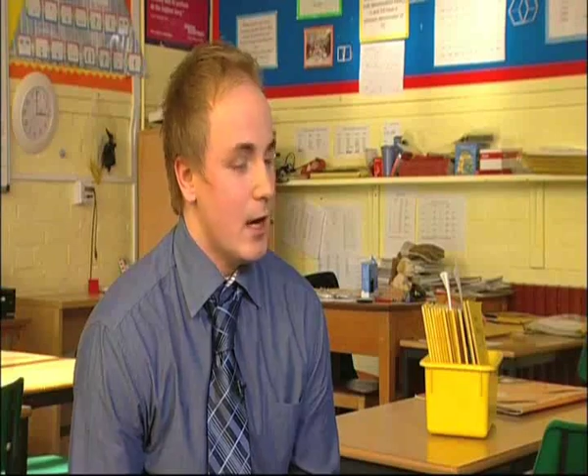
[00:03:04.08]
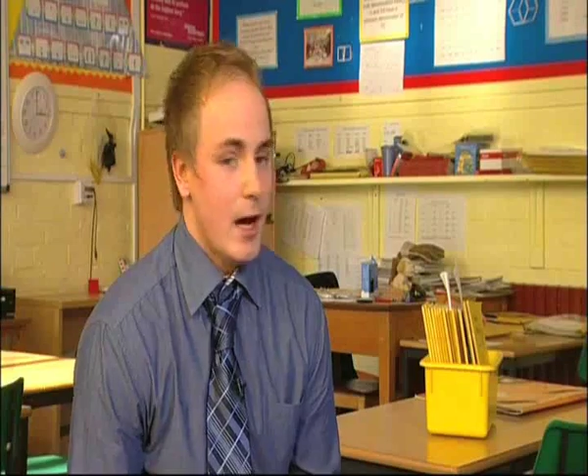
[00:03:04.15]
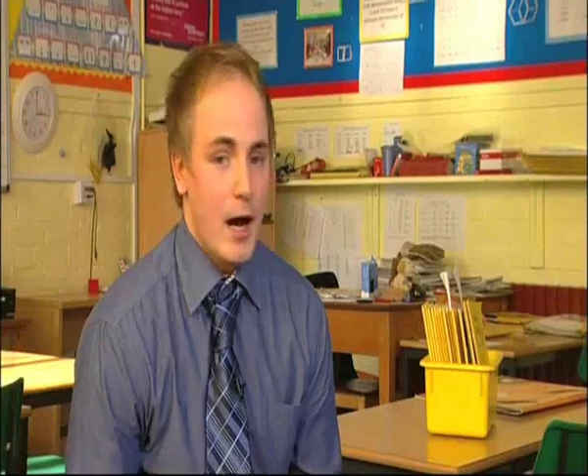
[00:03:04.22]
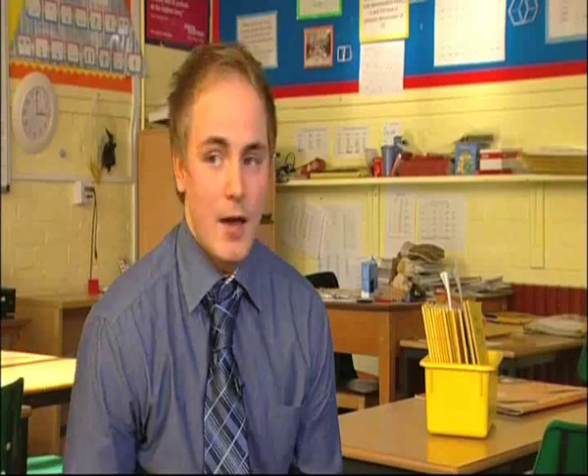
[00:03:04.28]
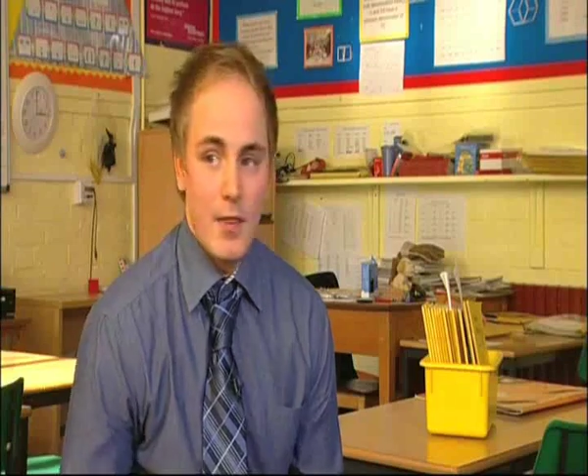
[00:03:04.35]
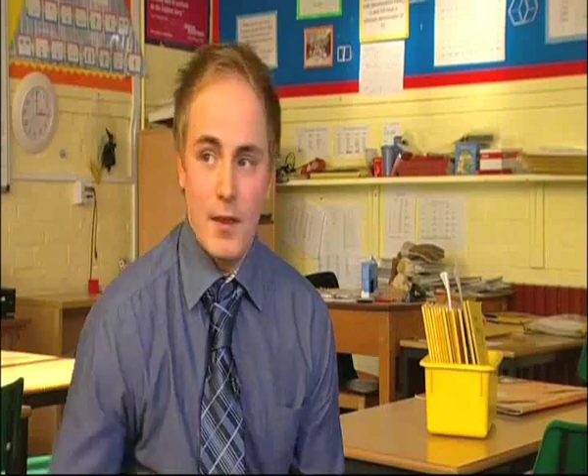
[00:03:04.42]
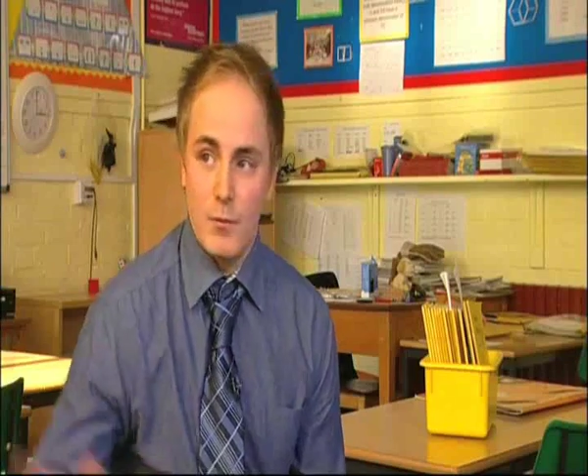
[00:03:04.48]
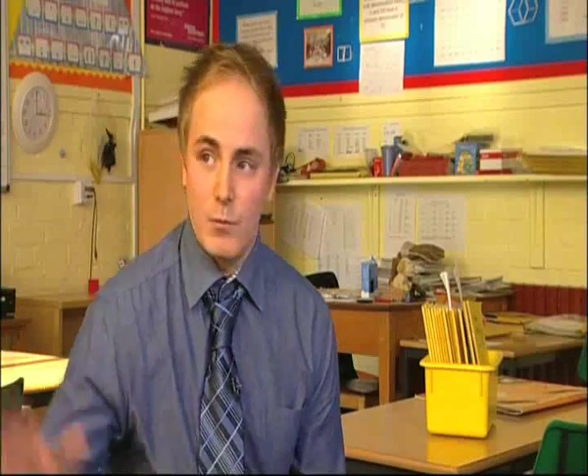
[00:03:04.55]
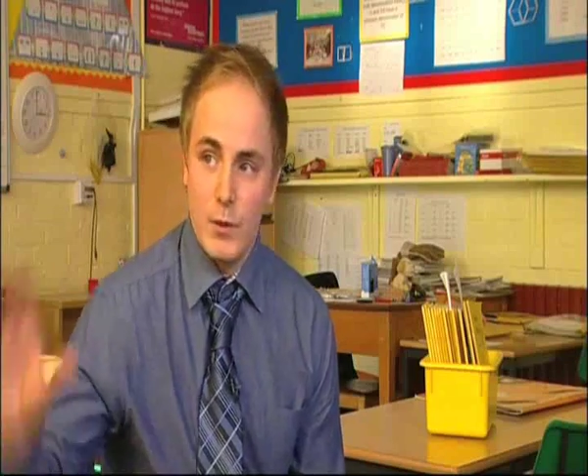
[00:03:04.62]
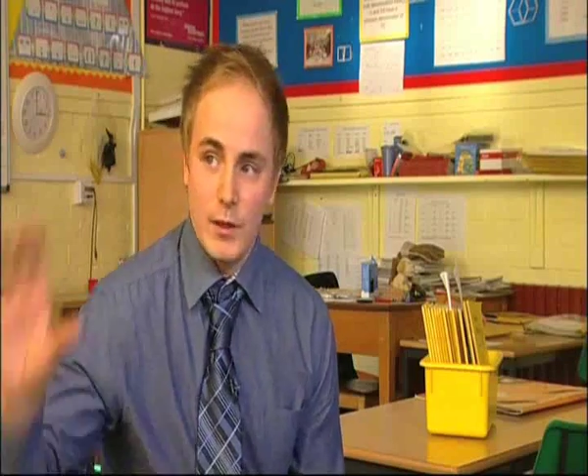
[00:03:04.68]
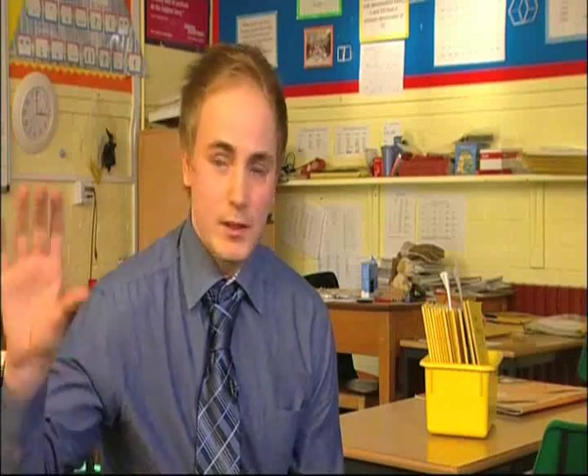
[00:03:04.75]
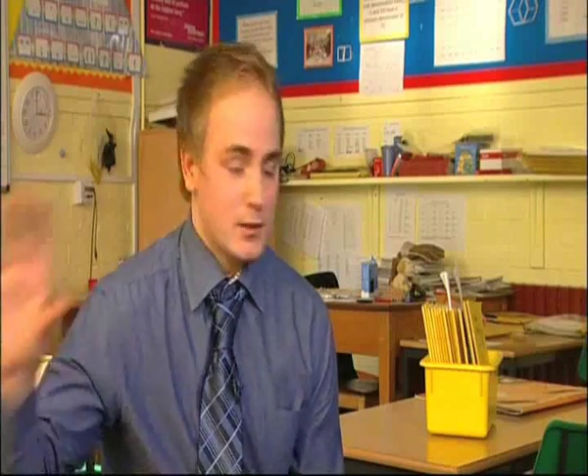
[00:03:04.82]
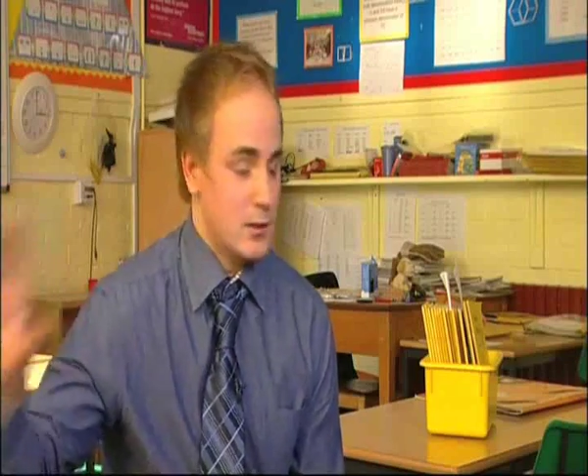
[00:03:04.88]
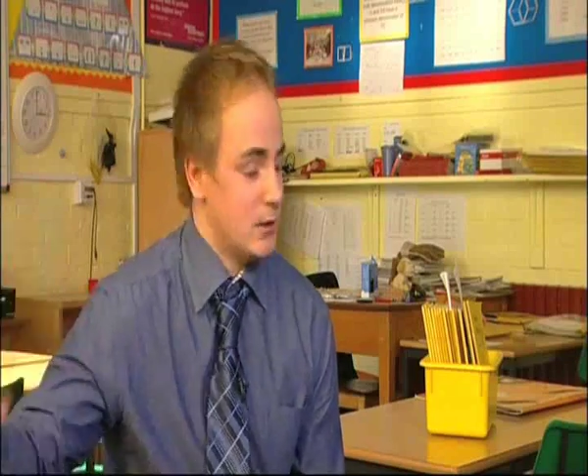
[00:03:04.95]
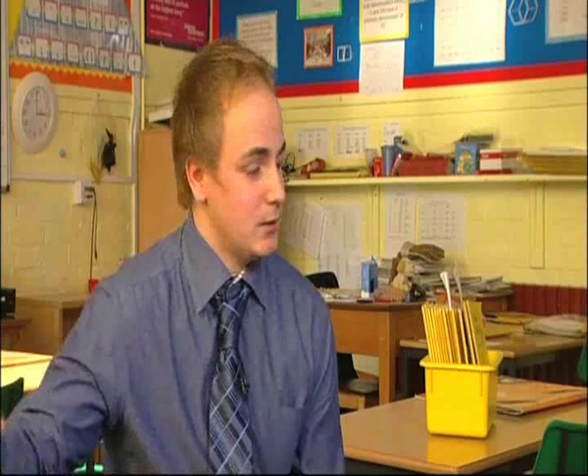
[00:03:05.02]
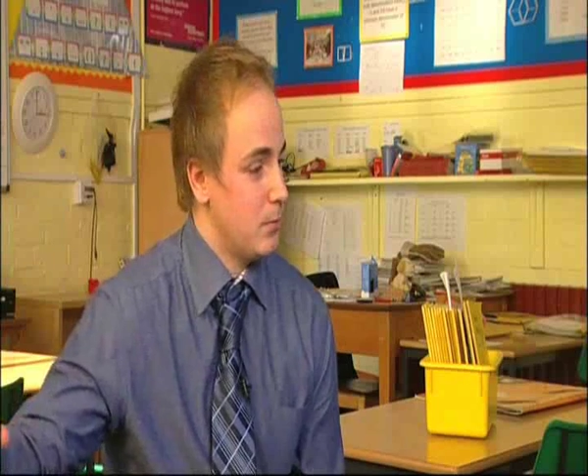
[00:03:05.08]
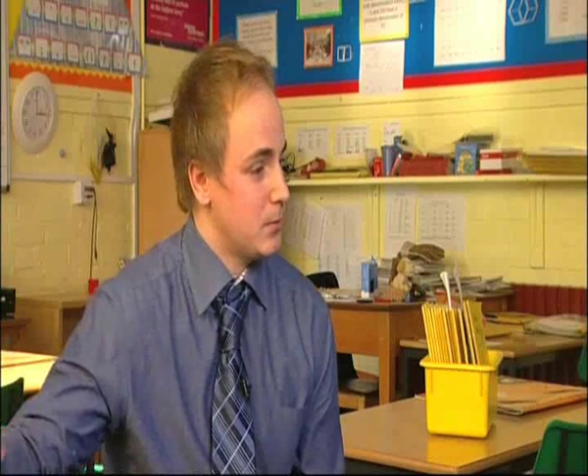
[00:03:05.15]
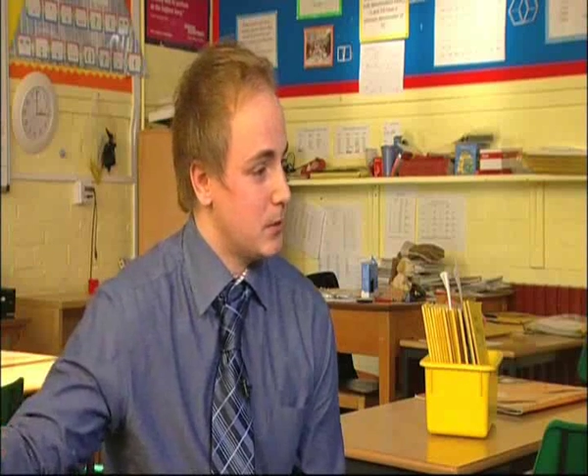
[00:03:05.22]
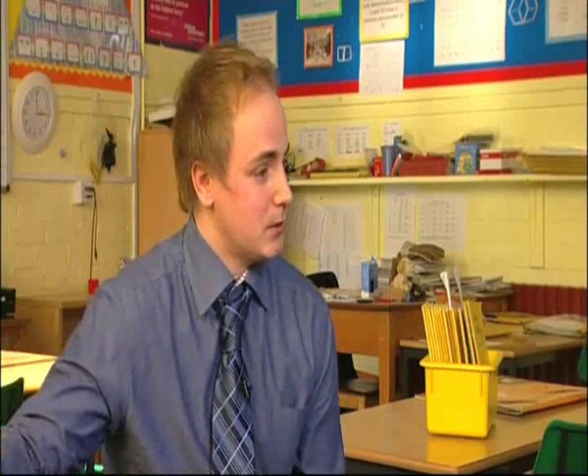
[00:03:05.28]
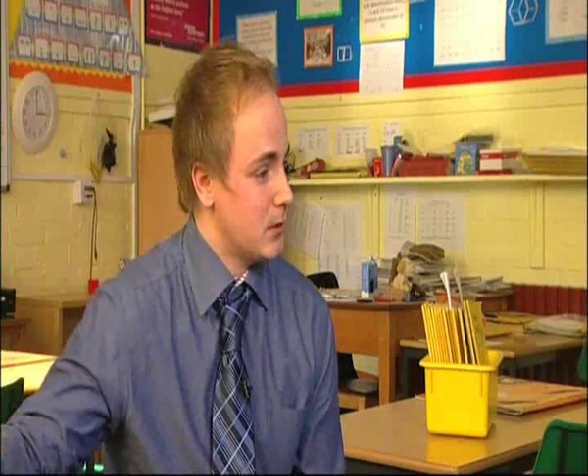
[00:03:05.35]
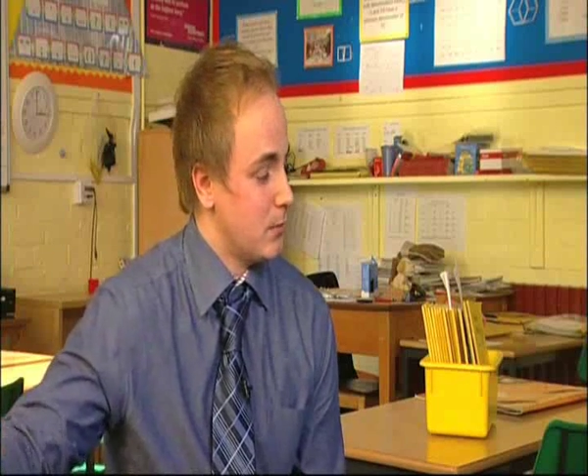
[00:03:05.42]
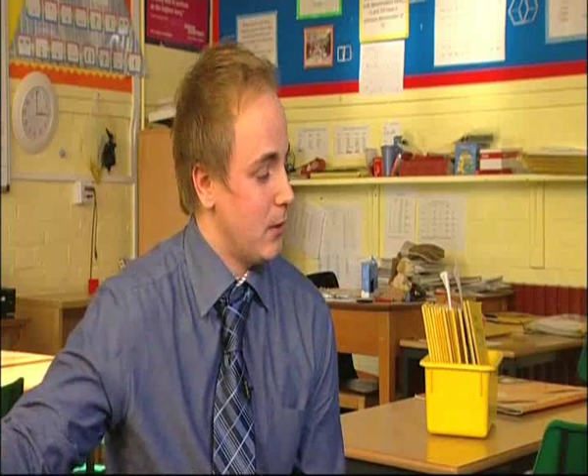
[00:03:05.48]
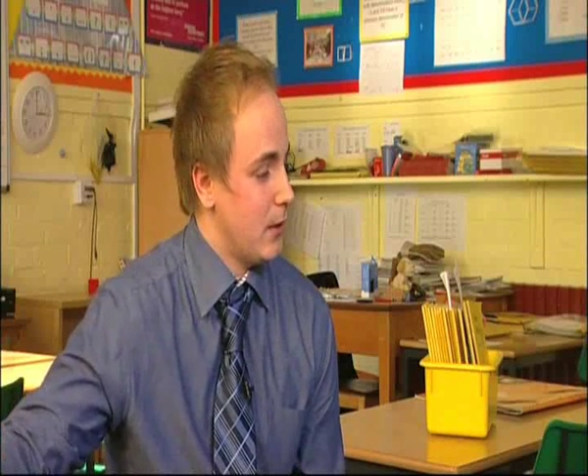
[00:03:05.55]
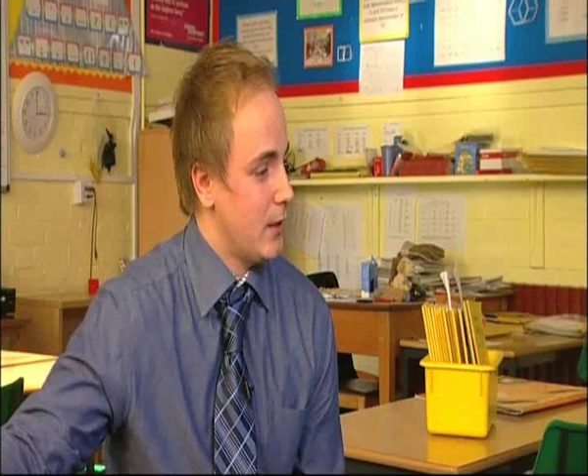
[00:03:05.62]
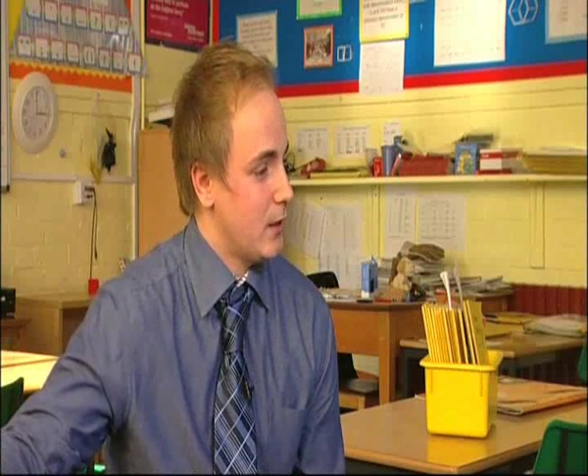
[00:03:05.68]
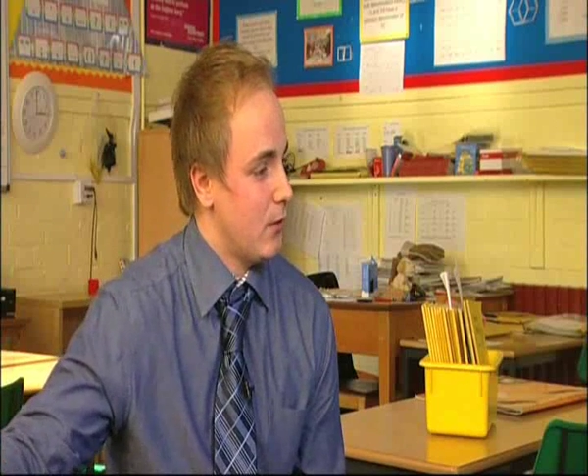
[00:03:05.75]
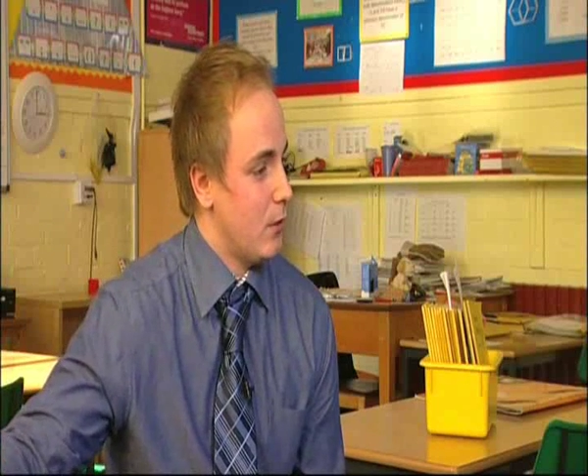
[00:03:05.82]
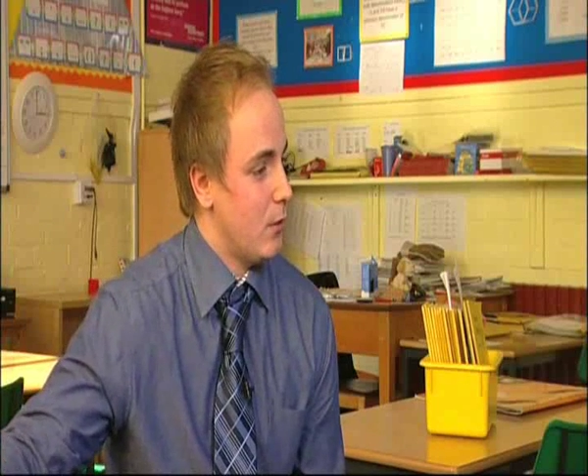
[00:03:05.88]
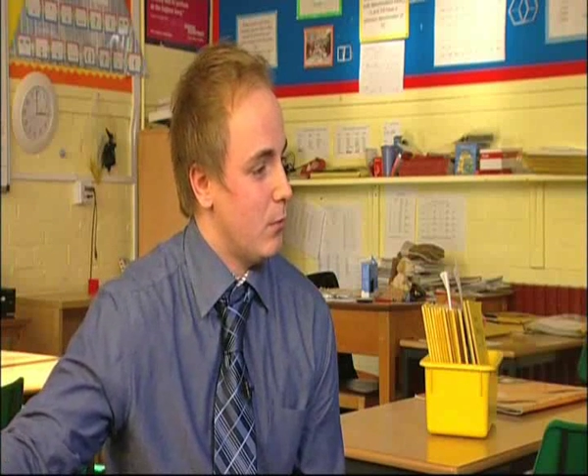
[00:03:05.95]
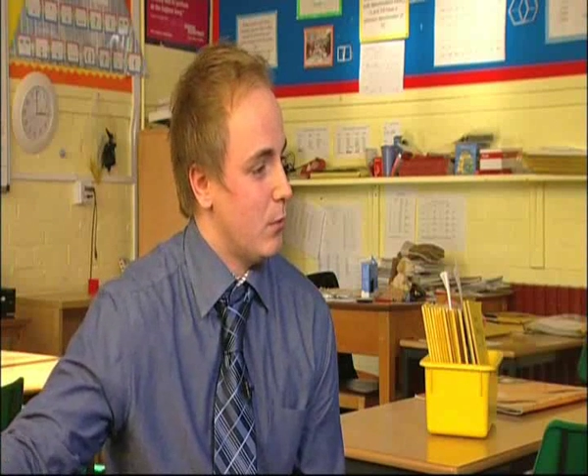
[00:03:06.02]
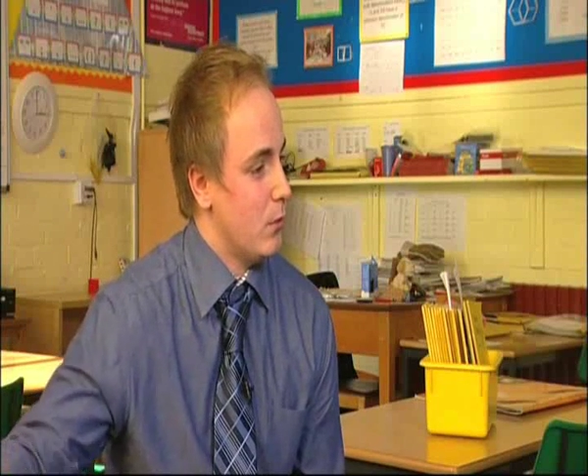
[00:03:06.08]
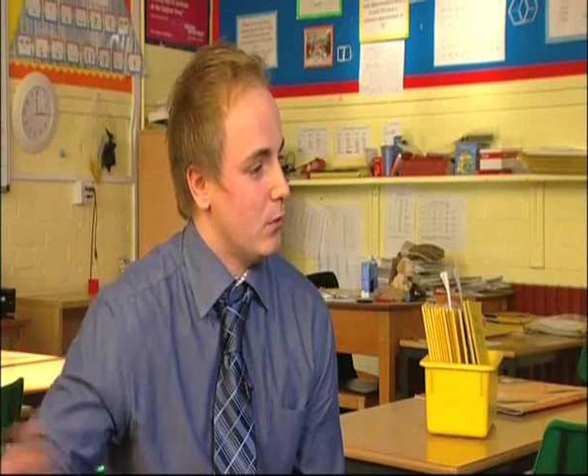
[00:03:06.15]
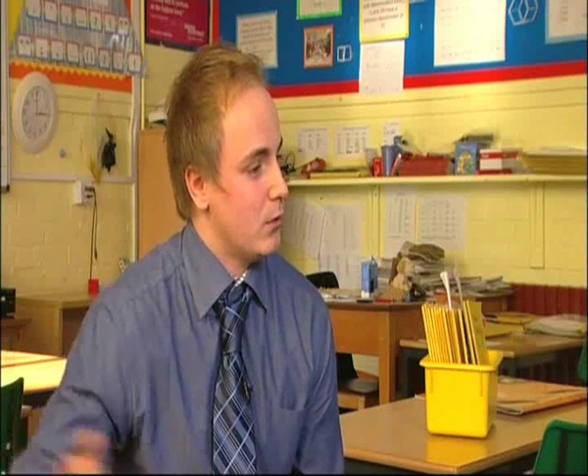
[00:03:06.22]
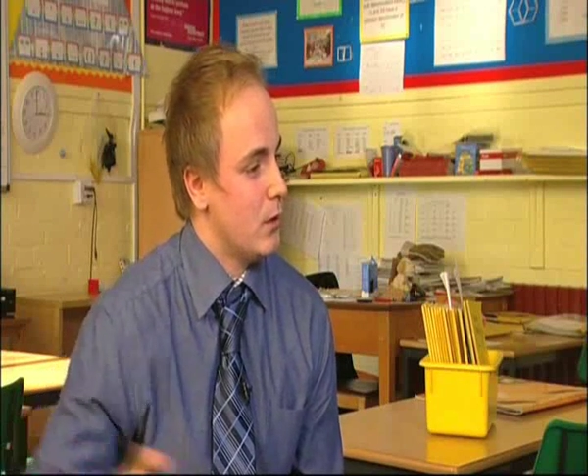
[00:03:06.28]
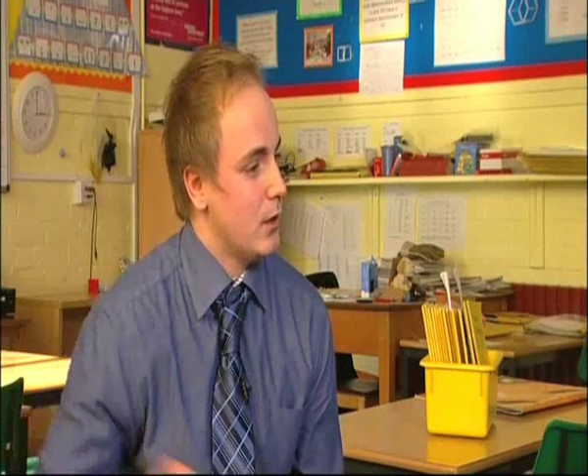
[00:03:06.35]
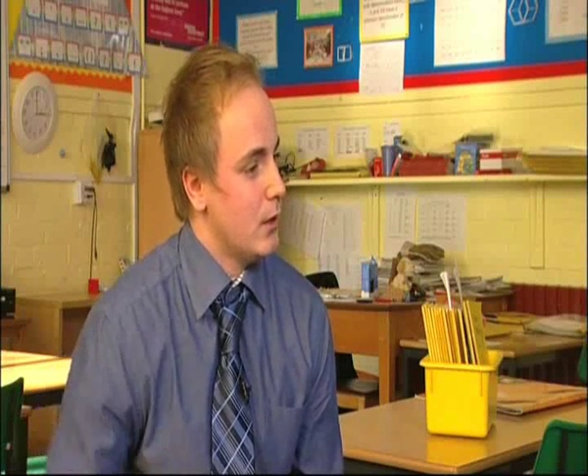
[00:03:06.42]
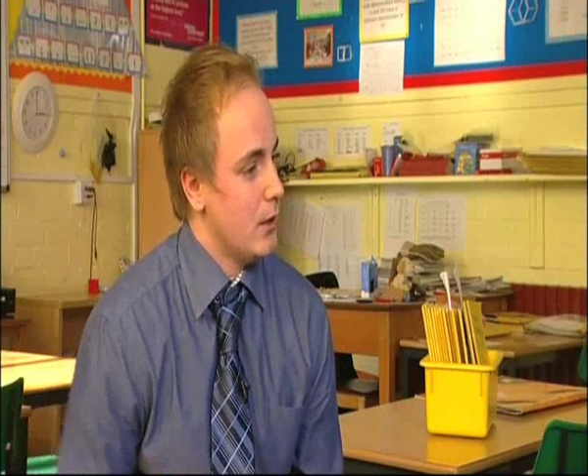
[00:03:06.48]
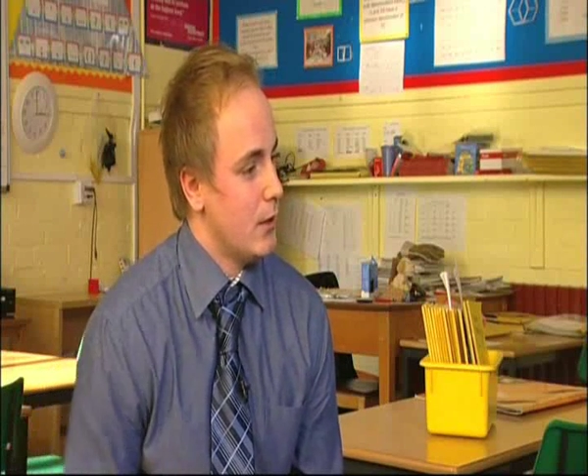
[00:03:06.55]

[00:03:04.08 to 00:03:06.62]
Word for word: And then when it's displayed on the board,